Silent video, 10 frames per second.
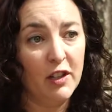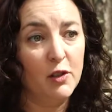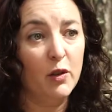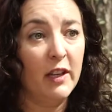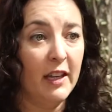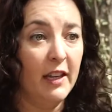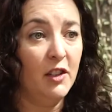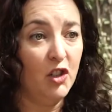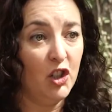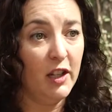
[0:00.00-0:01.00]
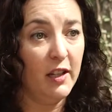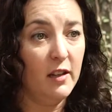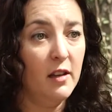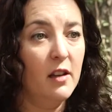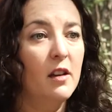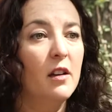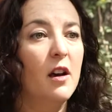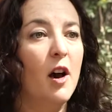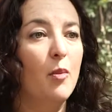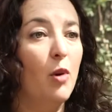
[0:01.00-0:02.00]
So ki, chi,
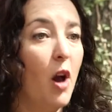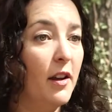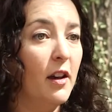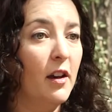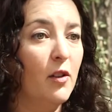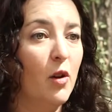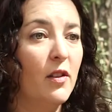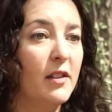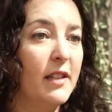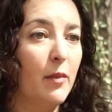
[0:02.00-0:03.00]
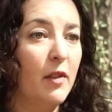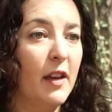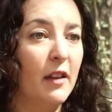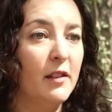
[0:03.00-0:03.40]
prana, they're all the same thing.